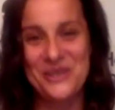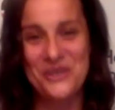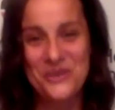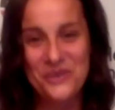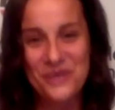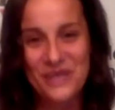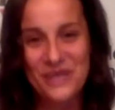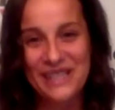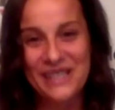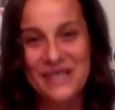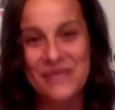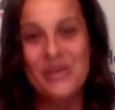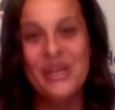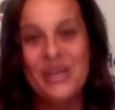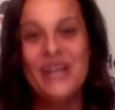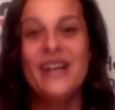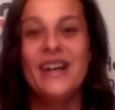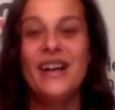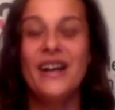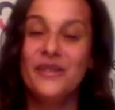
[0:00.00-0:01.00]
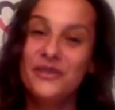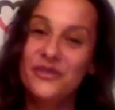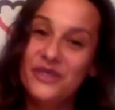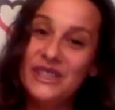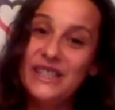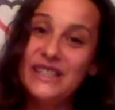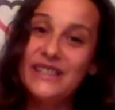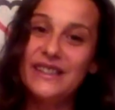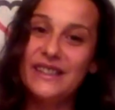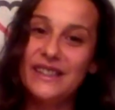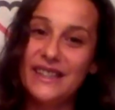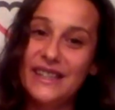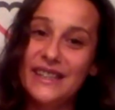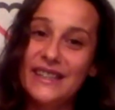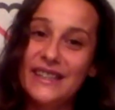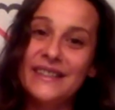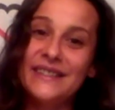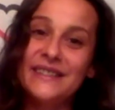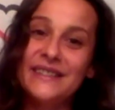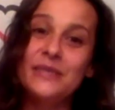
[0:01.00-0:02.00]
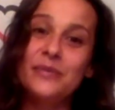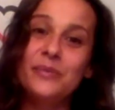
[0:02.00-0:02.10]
dream of feeding the kids,